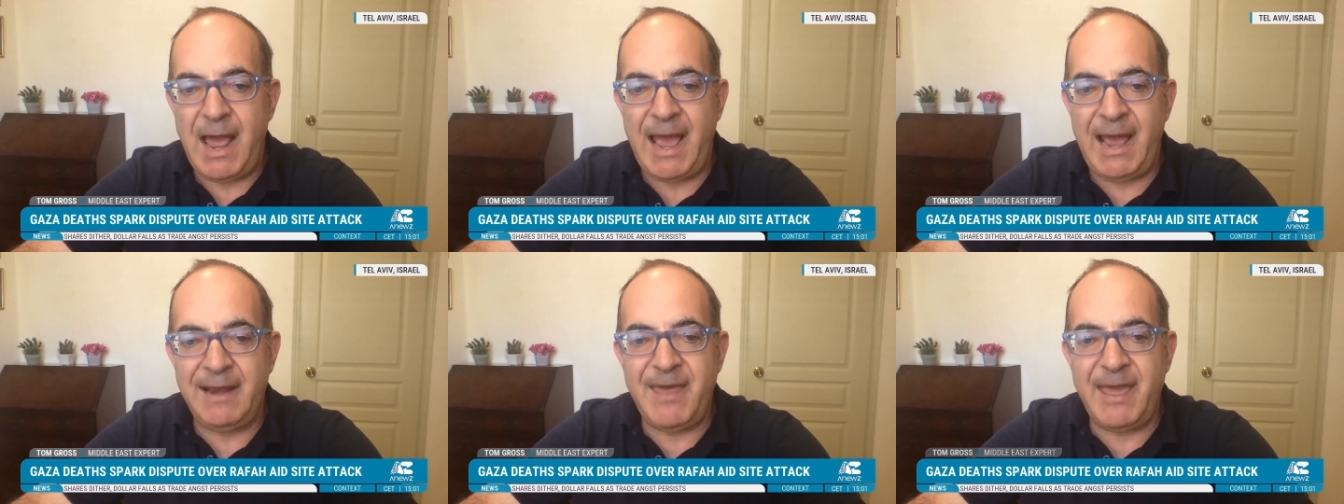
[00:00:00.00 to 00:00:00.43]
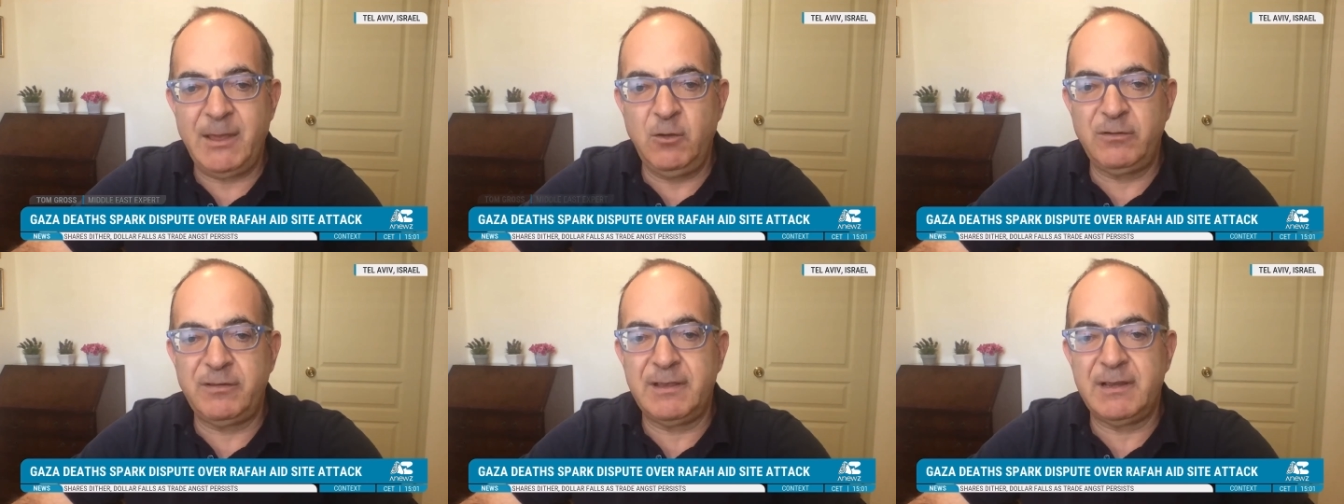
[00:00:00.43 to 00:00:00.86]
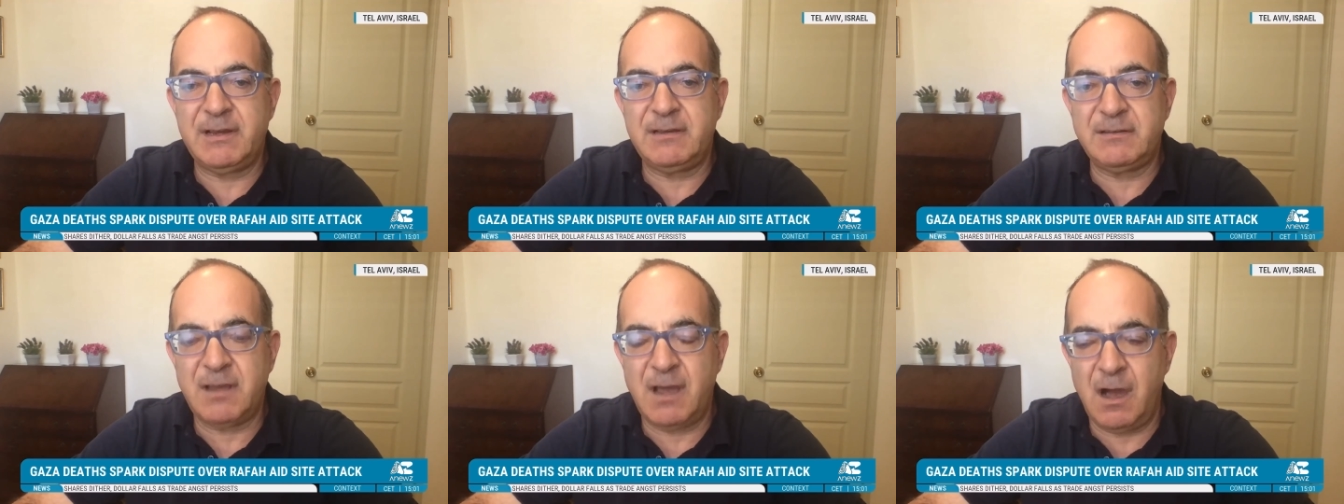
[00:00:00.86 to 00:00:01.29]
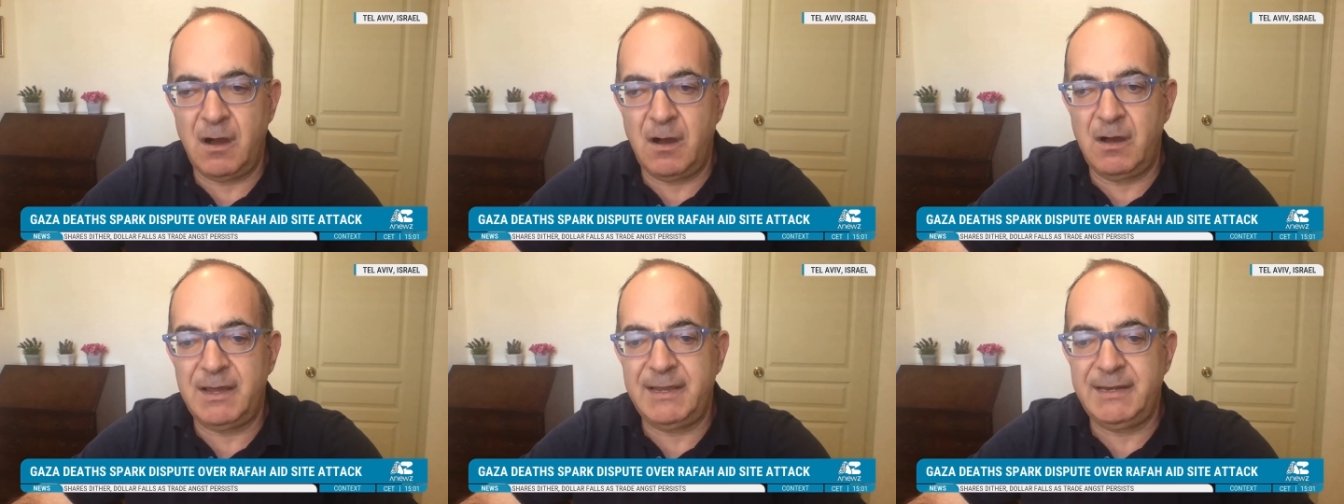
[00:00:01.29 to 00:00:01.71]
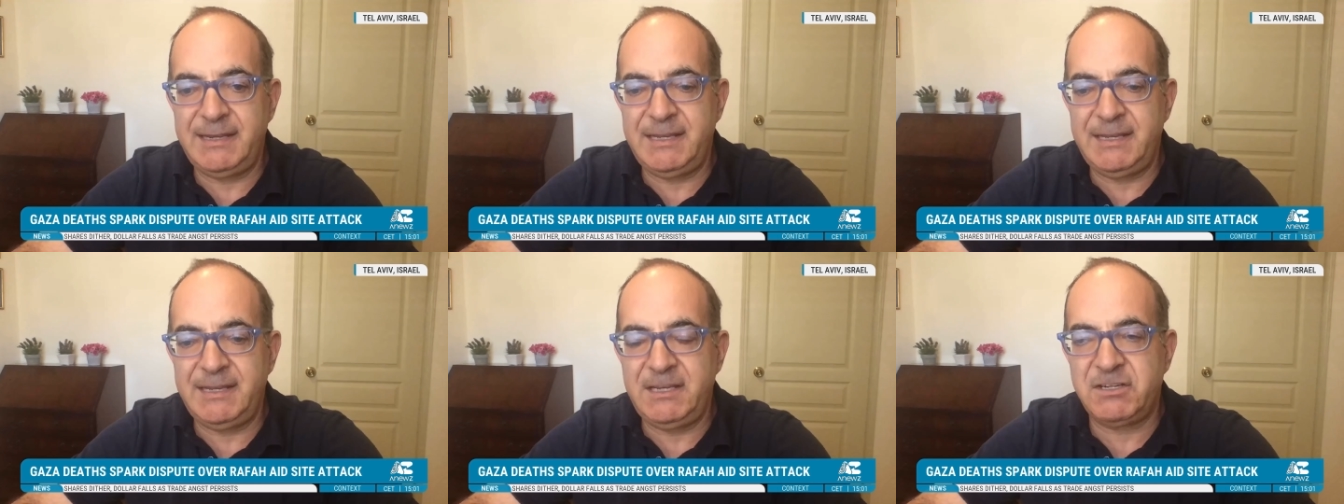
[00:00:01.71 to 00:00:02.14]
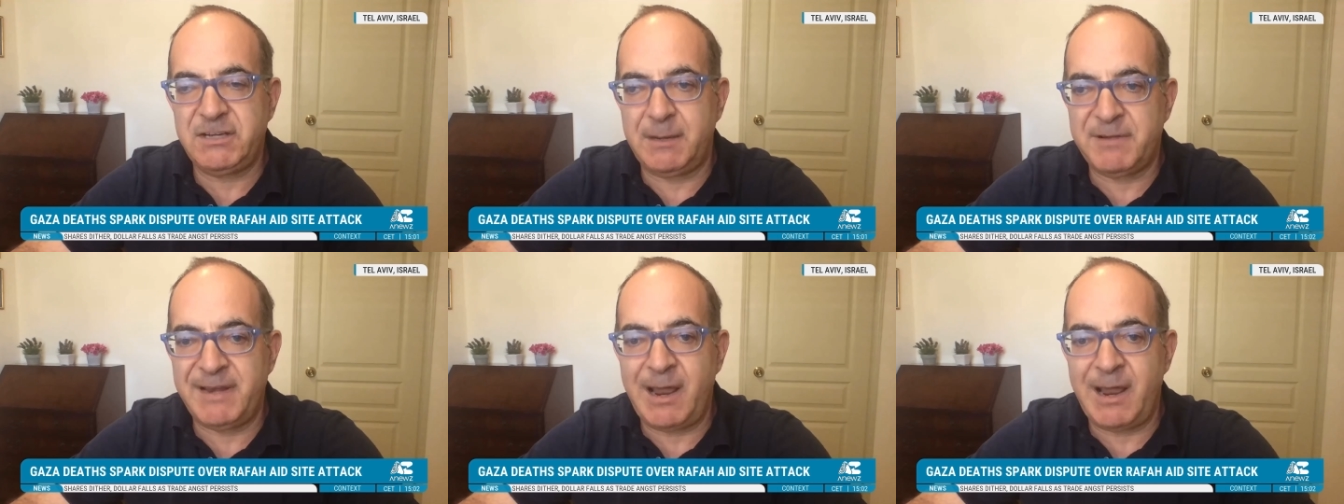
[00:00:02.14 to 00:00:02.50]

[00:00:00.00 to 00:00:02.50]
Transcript: and they're using Qatar and Egypt.